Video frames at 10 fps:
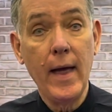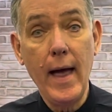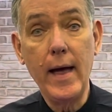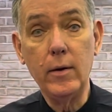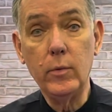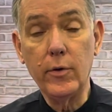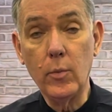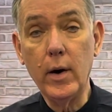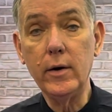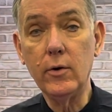And with
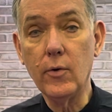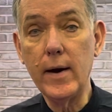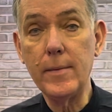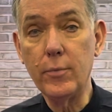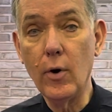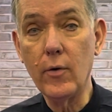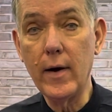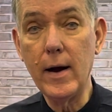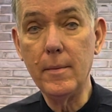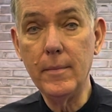one great
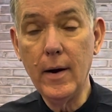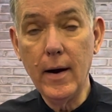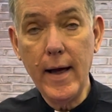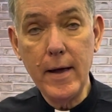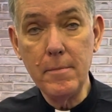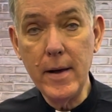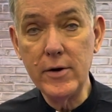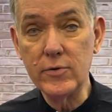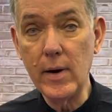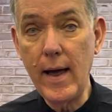program and
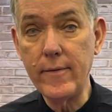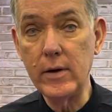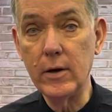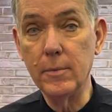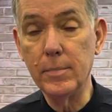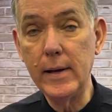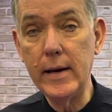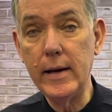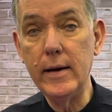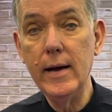ministry having
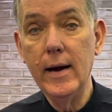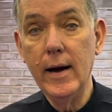completed,